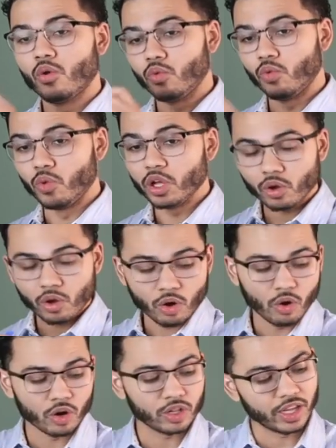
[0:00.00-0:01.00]
will
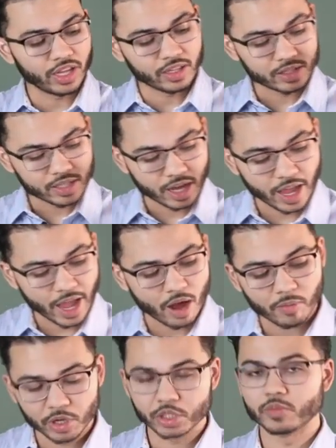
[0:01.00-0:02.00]
correlate to how
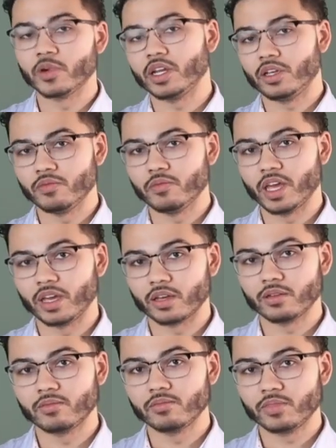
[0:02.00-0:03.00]
much money you
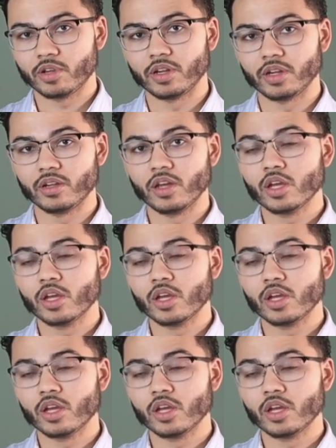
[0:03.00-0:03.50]
make, period.